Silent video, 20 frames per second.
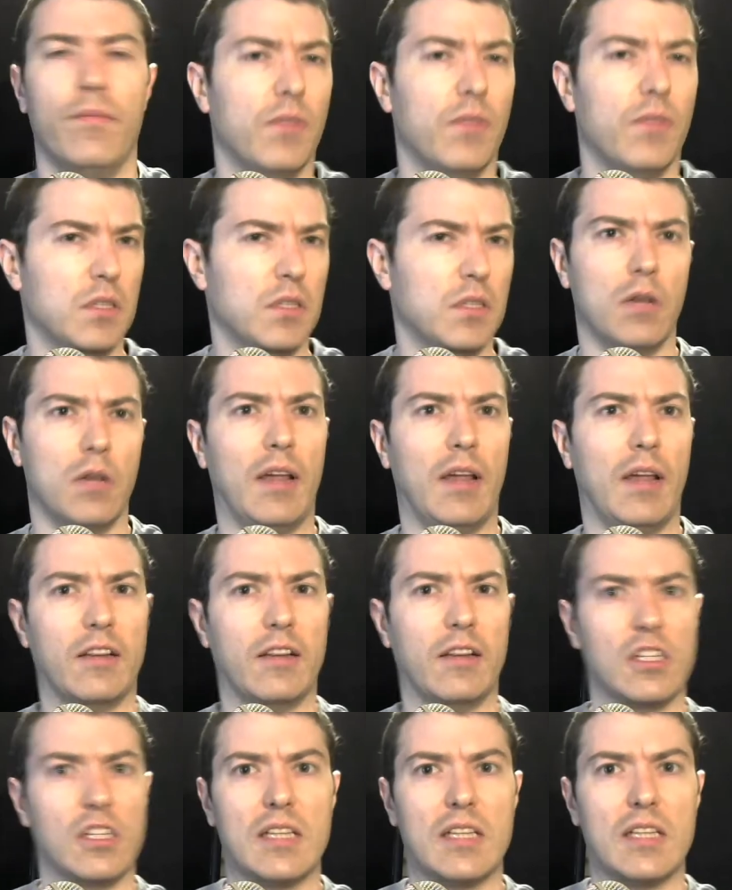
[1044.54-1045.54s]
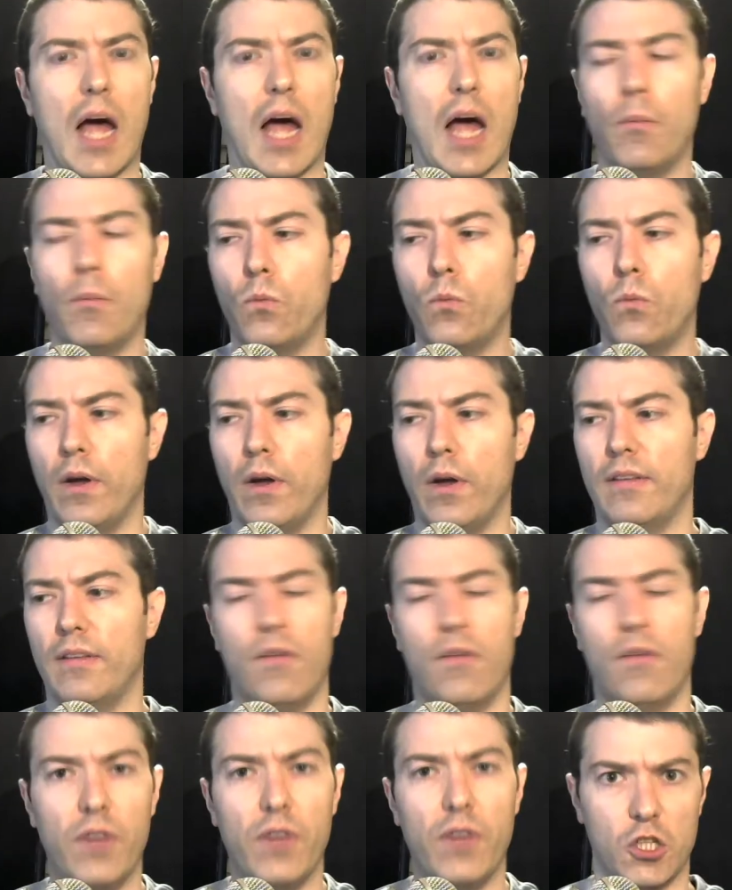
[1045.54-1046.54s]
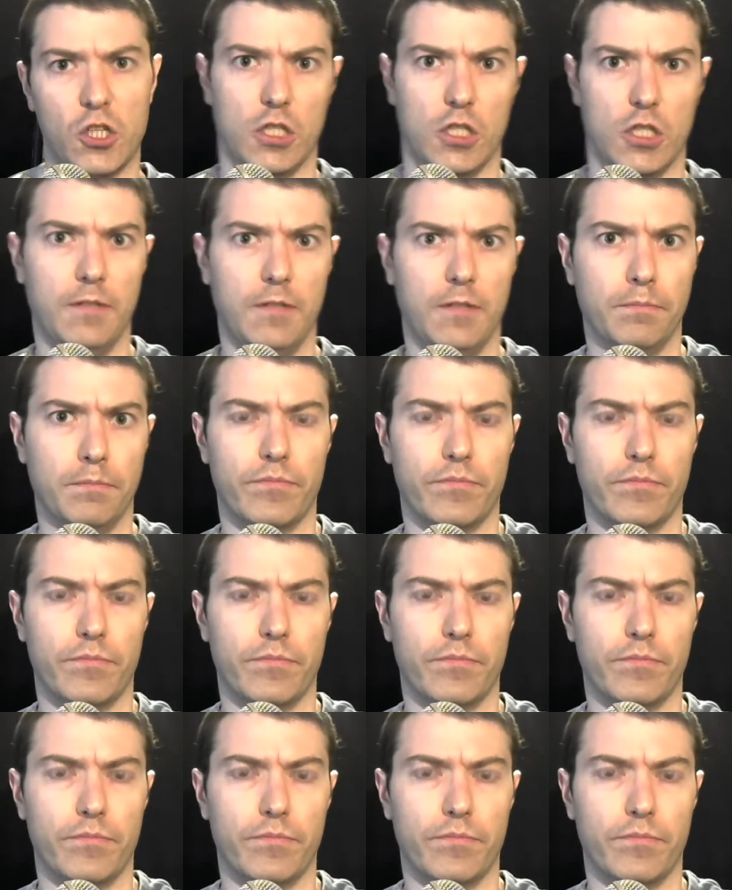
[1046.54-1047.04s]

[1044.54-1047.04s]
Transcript: So they just come with a vision,